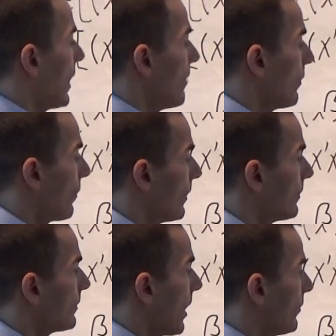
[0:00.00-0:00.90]

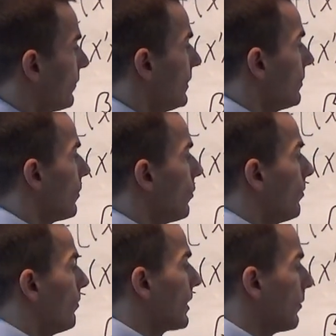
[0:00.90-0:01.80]
everything times
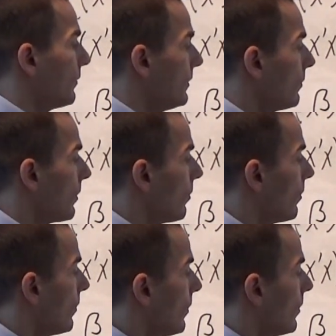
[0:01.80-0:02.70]
0 becomes
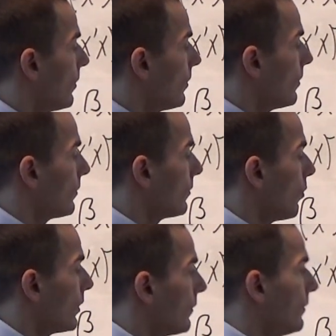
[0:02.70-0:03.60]
0. So
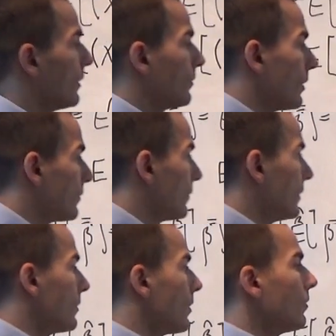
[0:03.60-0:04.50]
what is here is also
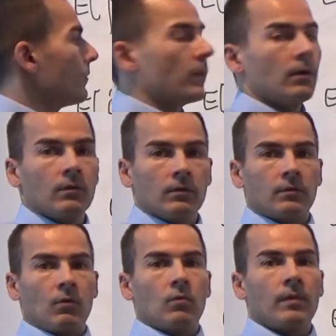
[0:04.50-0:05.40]
0.
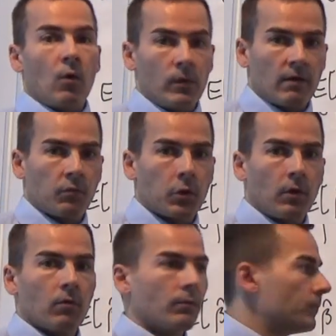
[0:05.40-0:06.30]
So now we have
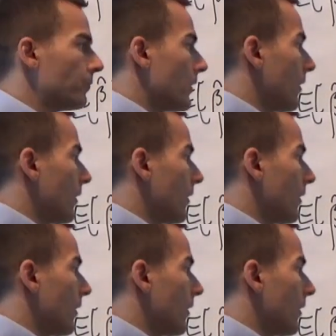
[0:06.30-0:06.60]
shown